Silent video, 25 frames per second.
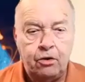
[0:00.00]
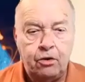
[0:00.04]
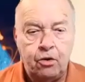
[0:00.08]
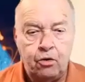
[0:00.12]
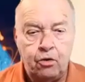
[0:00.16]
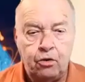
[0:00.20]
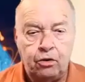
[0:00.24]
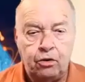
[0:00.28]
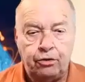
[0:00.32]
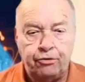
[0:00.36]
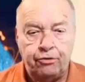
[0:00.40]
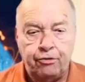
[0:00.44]

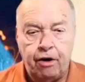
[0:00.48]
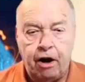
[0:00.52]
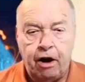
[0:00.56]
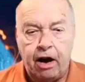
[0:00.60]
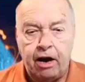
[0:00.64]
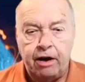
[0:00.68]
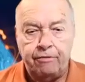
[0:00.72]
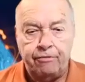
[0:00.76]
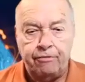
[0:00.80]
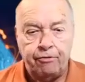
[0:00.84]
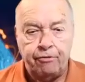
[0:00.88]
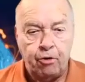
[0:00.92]
Google
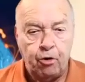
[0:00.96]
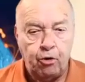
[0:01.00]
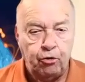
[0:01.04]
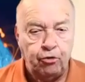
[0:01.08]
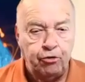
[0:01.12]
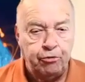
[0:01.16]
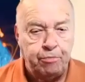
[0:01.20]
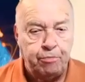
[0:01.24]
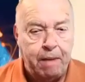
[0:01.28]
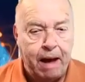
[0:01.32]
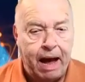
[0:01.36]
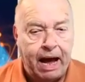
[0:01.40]
Drive
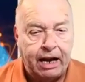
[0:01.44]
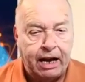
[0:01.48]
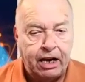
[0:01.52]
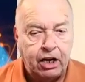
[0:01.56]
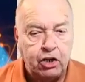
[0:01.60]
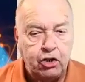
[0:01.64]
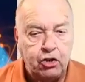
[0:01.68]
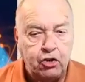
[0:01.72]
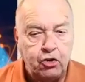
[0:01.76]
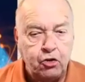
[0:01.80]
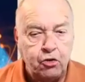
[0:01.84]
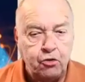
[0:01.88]
rolls back
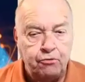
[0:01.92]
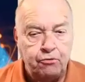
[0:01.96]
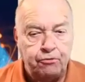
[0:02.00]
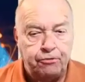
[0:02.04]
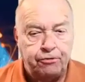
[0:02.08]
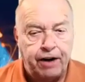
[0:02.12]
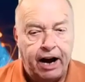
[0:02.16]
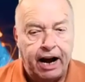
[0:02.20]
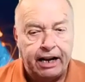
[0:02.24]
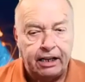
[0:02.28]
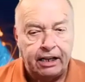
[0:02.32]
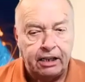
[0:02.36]
new
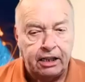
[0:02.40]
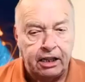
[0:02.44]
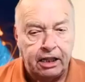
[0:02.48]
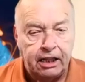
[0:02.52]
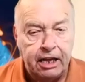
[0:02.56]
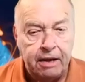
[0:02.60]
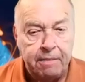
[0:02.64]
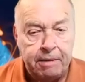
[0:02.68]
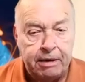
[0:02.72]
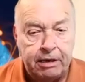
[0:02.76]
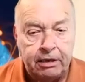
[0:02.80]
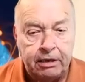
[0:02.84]
file
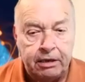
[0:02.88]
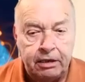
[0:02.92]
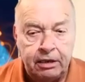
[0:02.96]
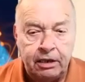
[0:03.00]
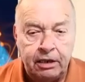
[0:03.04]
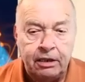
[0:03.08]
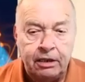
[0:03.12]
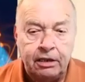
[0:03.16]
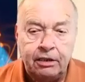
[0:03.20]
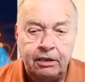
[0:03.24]
limit